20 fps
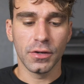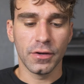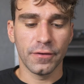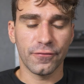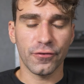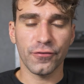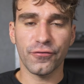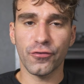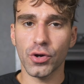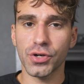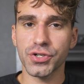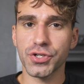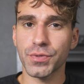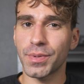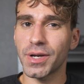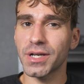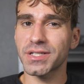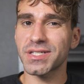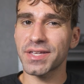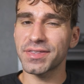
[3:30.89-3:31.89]
For
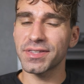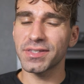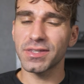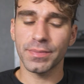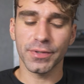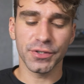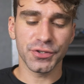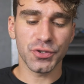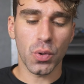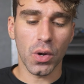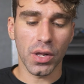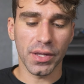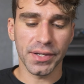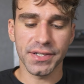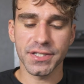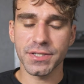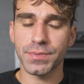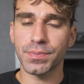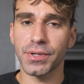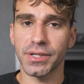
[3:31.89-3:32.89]
$400, I think the build quality
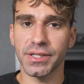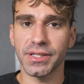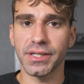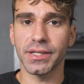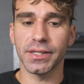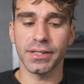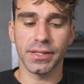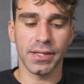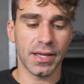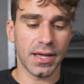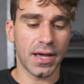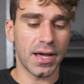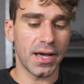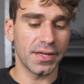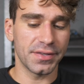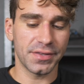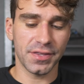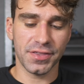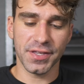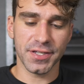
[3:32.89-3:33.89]
is pretty good.
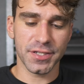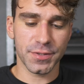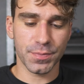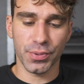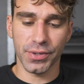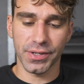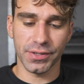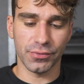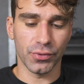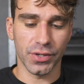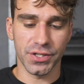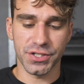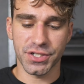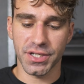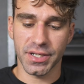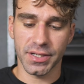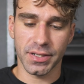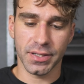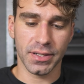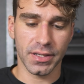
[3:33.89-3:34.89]
The thing's pretty
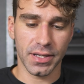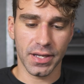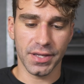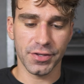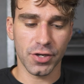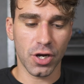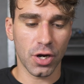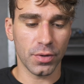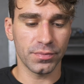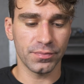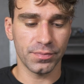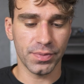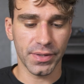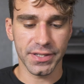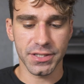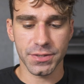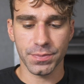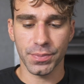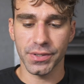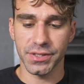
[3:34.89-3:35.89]
rigid. The carbon
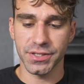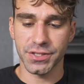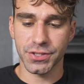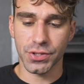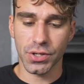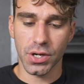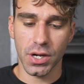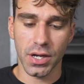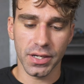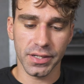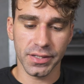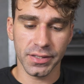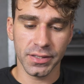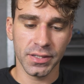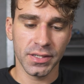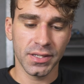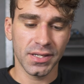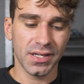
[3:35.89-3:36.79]
plate's pretty strong.